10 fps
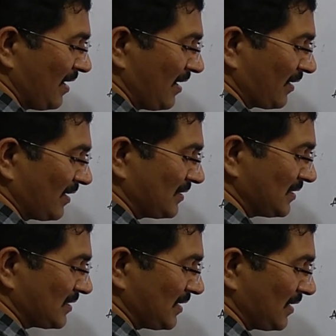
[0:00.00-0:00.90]

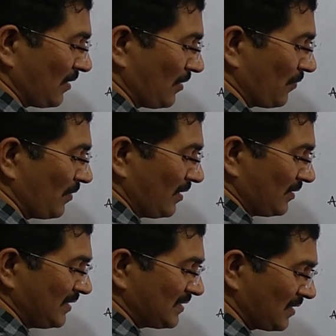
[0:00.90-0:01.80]
consisting of
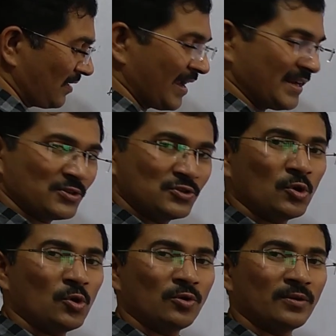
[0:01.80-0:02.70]
this lined
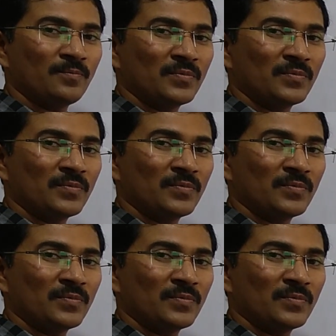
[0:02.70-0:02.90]
zone.